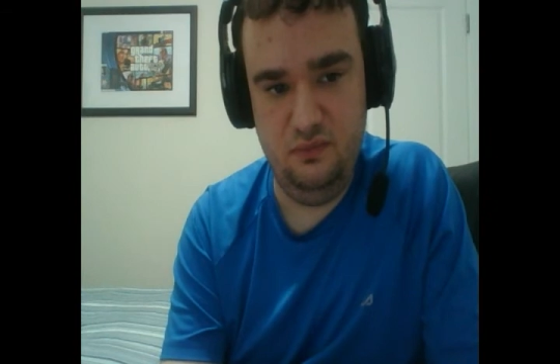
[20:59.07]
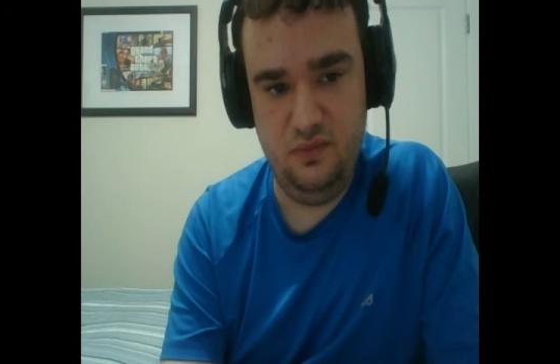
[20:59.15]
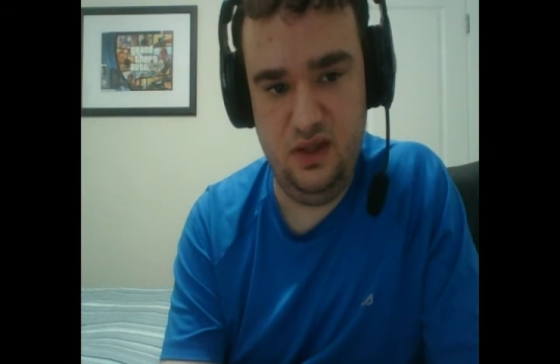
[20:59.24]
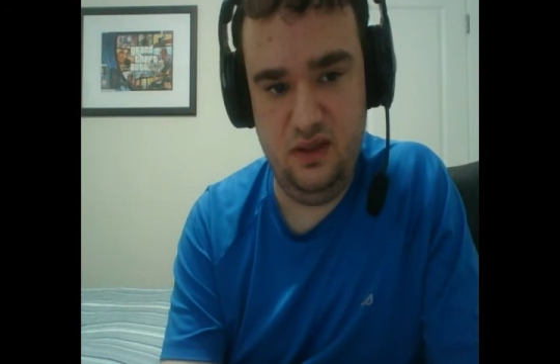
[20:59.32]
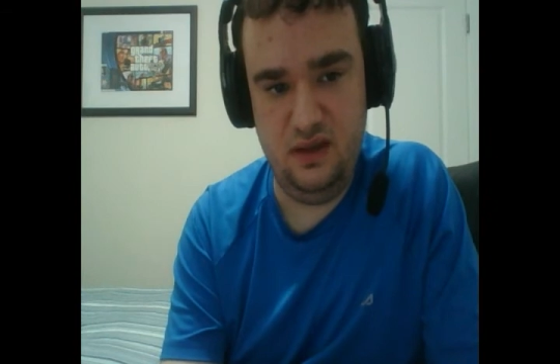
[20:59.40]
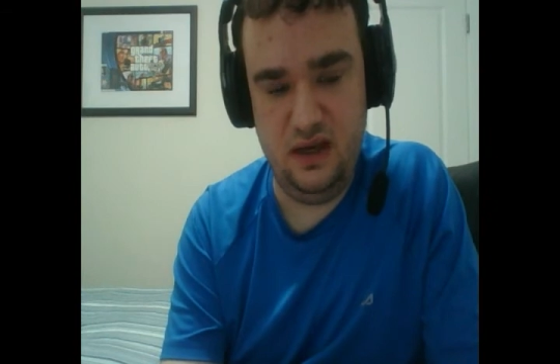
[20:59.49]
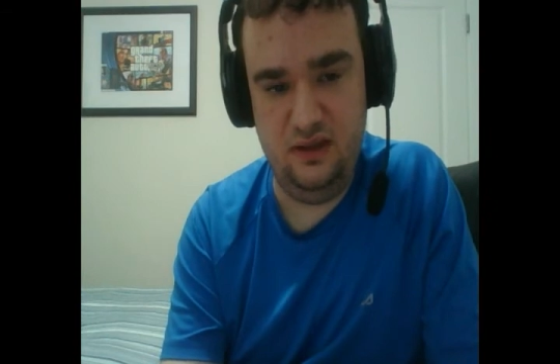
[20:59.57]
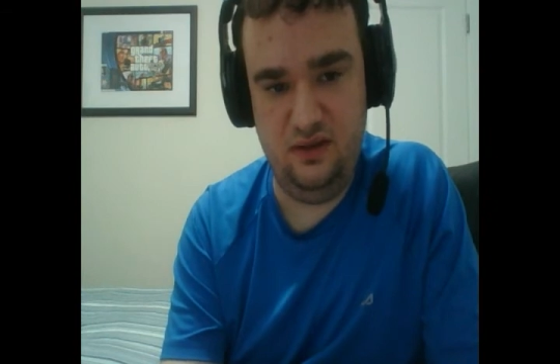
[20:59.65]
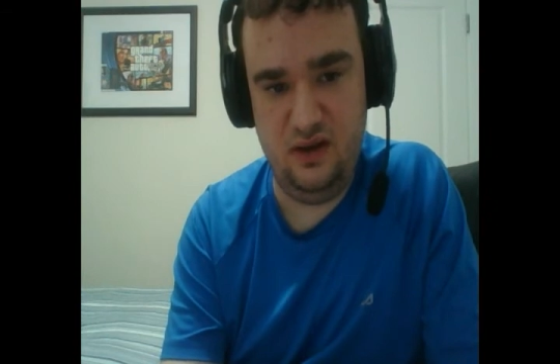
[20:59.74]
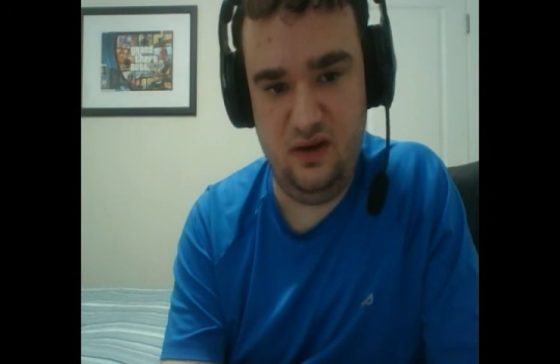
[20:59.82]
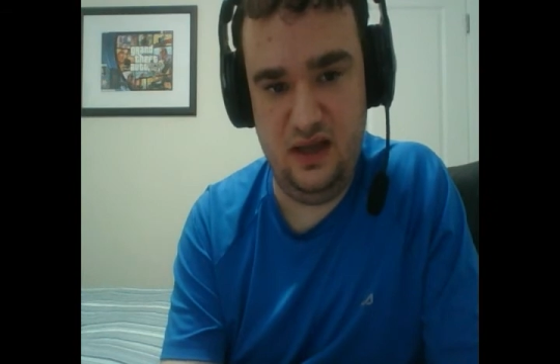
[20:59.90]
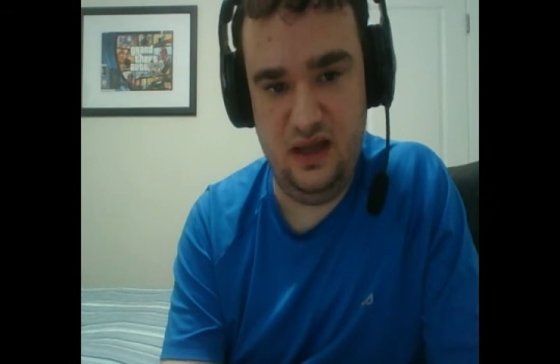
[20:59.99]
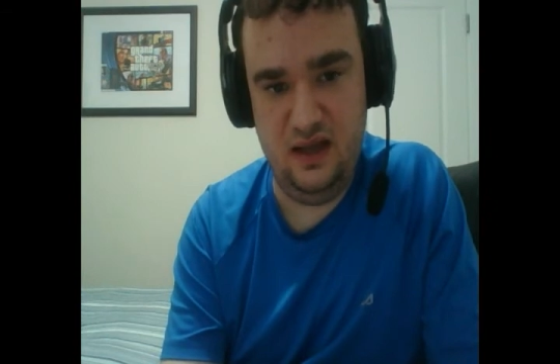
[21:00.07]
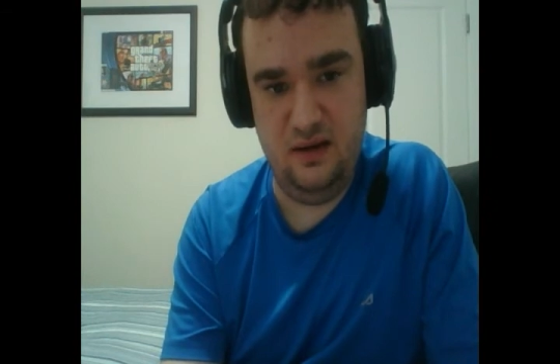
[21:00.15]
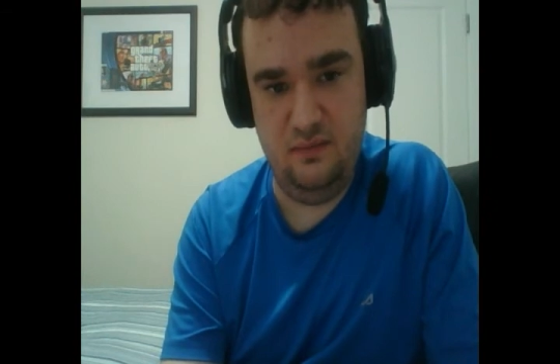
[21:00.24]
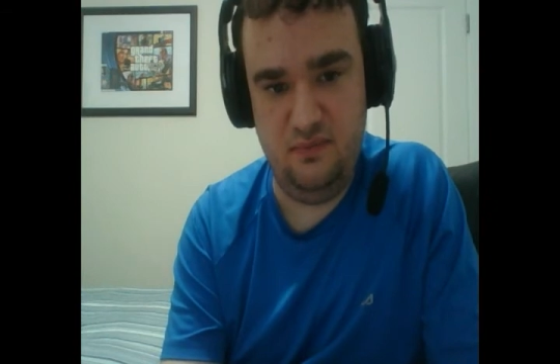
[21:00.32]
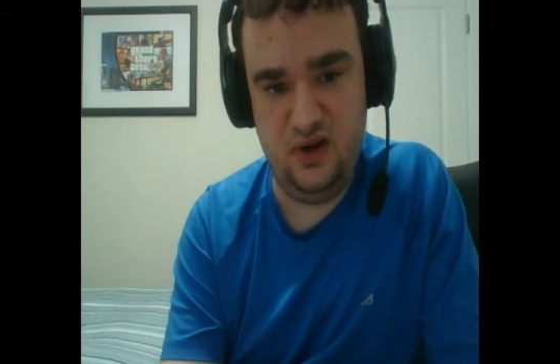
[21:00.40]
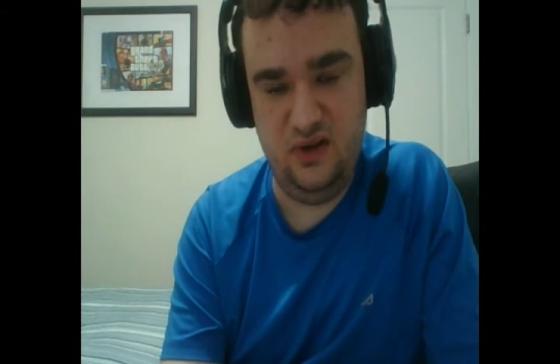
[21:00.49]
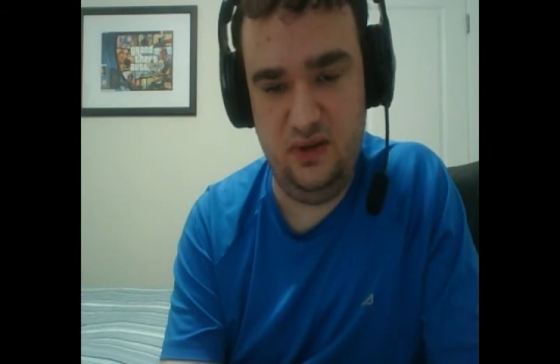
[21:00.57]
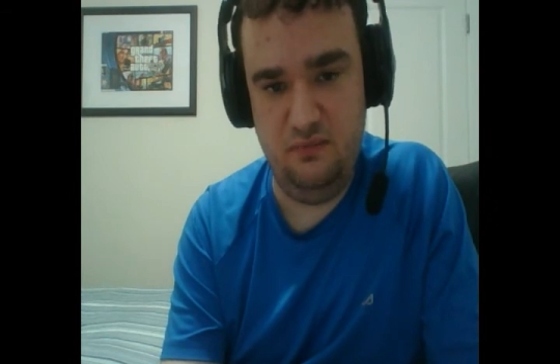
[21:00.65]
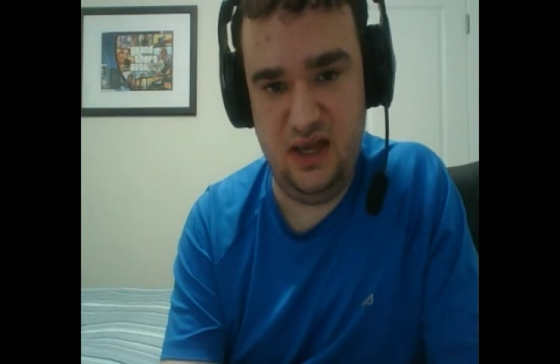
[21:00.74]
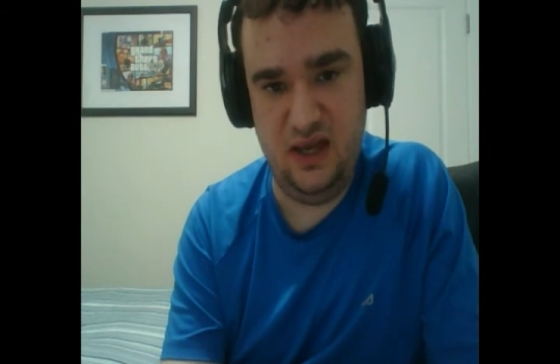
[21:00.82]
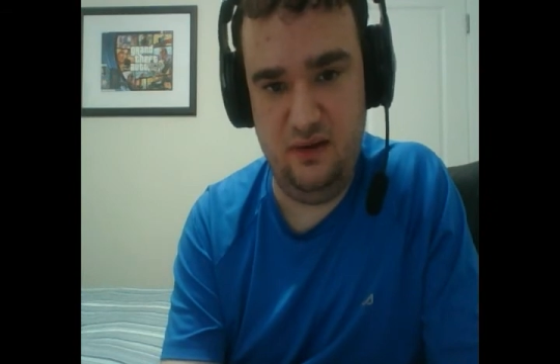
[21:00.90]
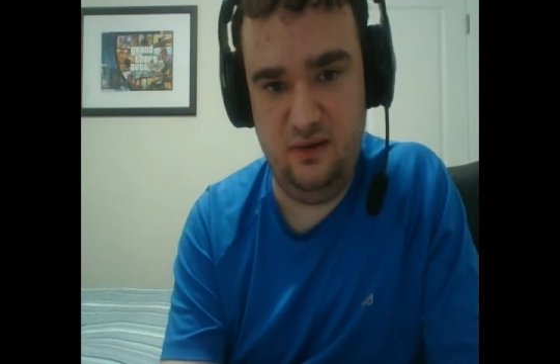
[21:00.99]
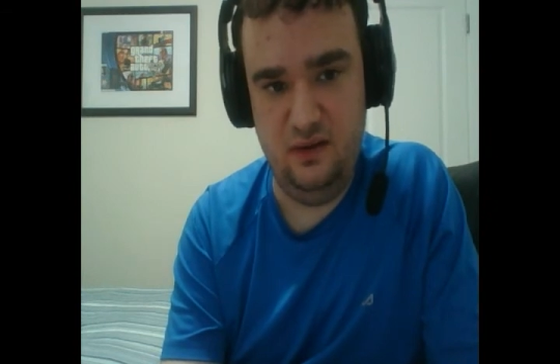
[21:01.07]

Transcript: with Aizawa and Present Mike